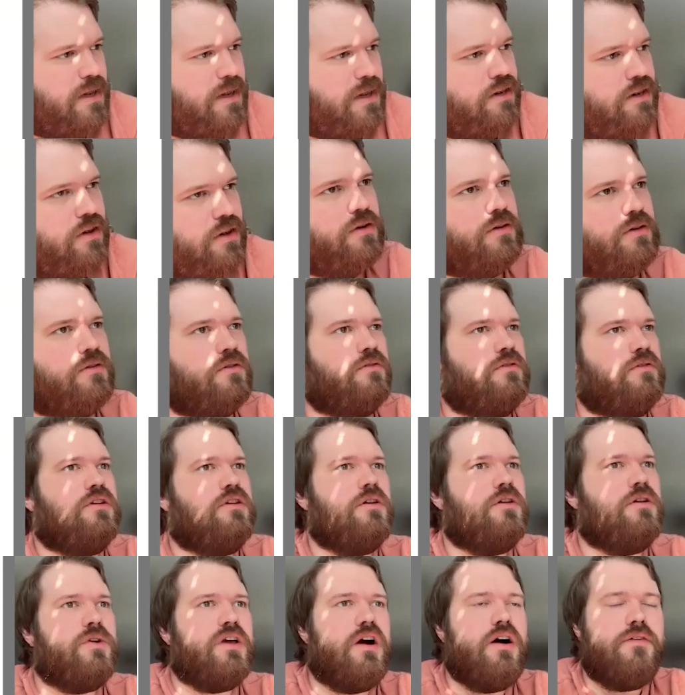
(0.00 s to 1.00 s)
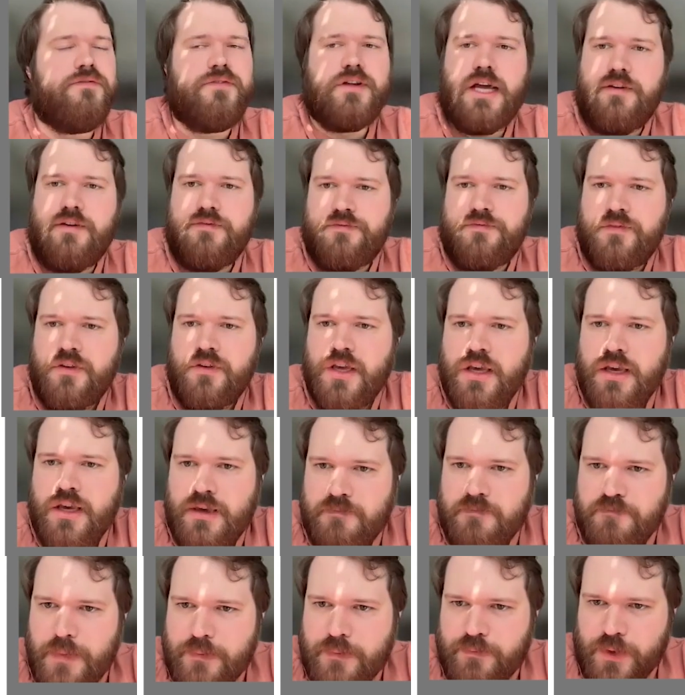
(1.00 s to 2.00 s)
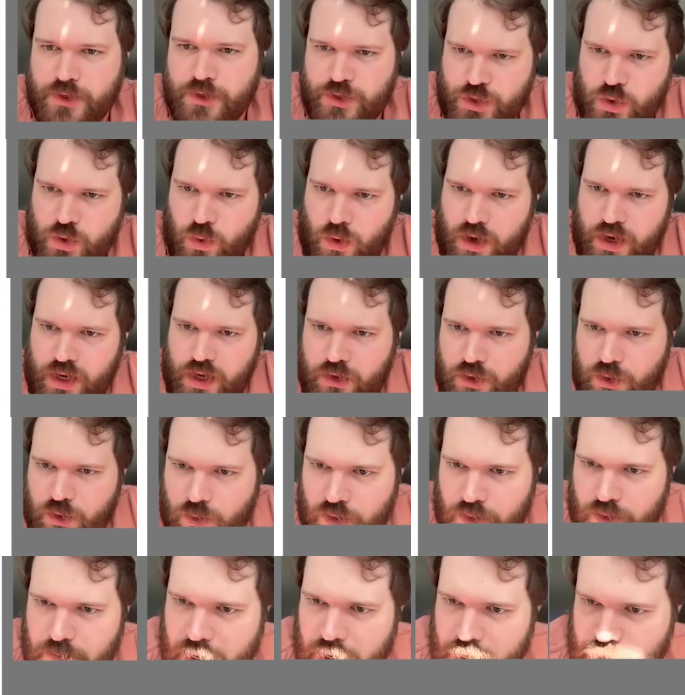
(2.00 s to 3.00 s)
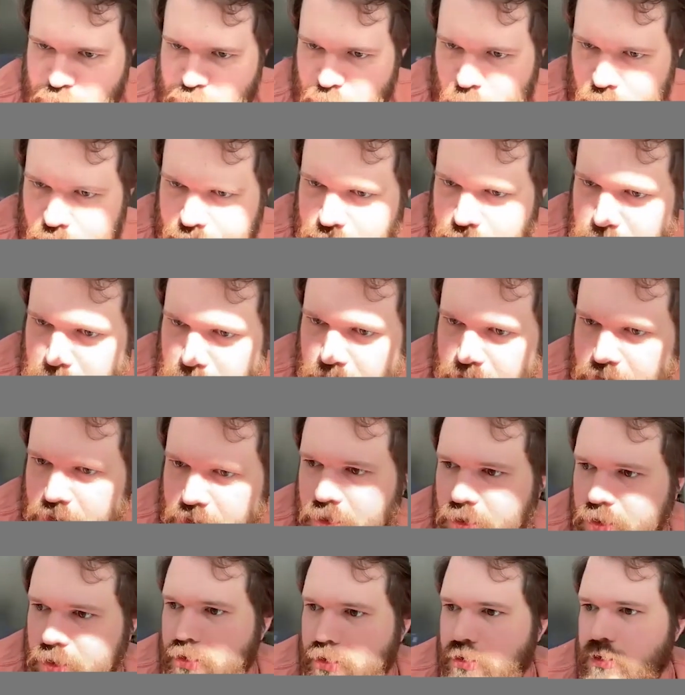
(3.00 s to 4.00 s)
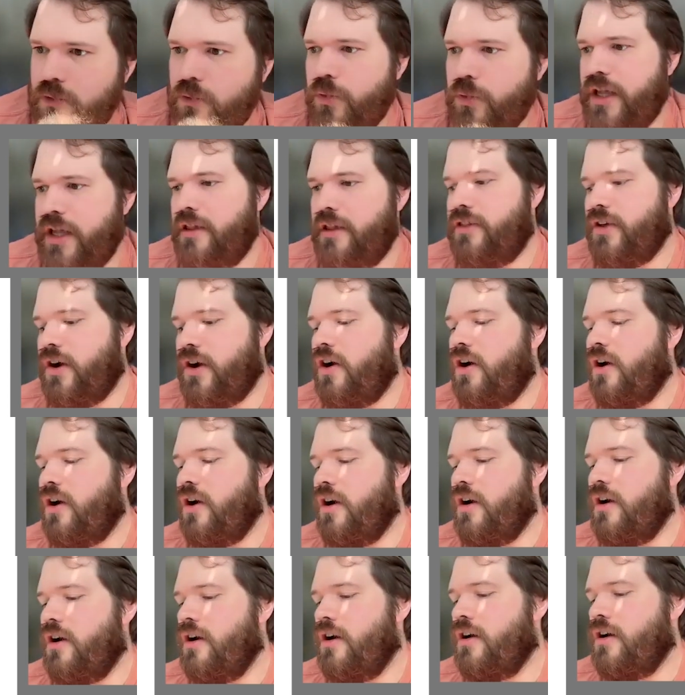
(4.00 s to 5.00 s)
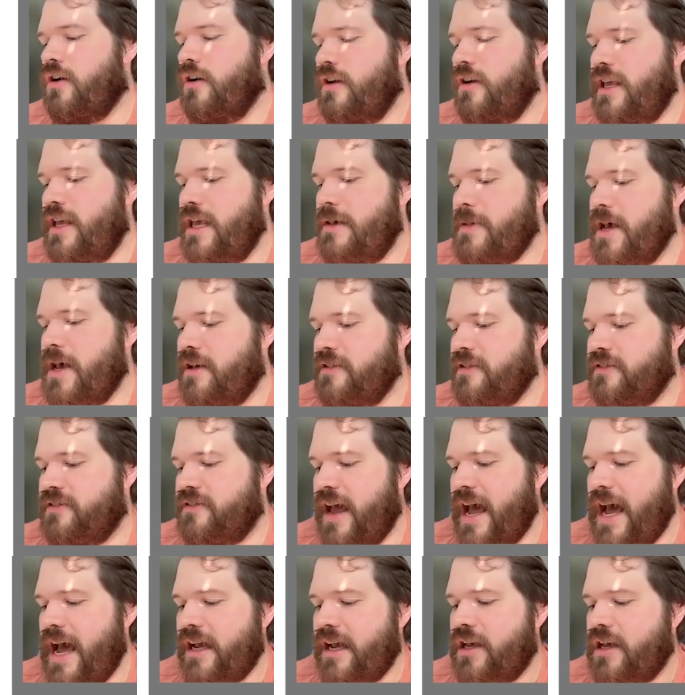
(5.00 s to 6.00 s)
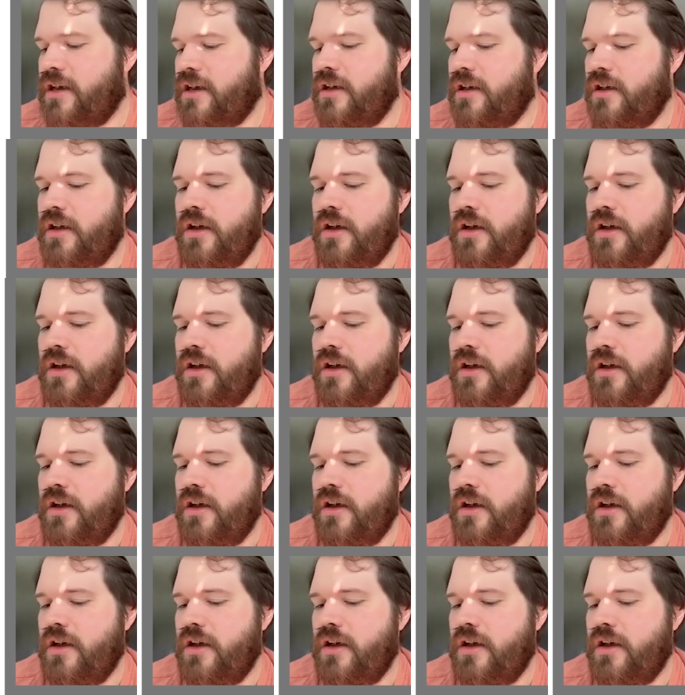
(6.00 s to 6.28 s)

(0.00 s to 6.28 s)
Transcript: I know, we often have members joining who are much more familiar with our ML stack.